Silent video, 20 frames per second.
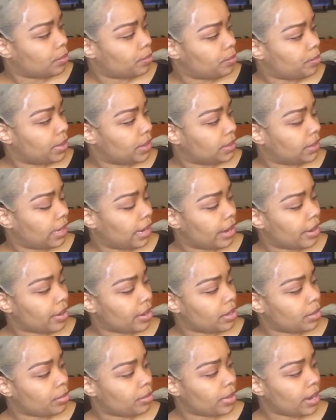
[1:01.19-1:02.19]
Put the hair on
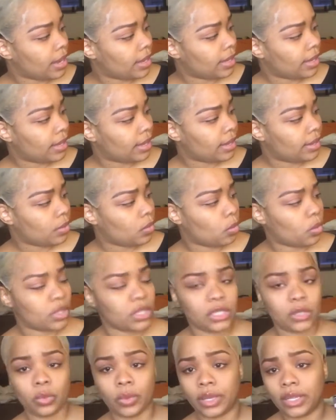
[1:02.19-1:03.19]
a bracket
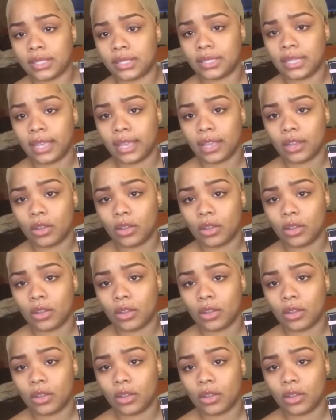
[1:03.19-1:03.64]
once wig's taken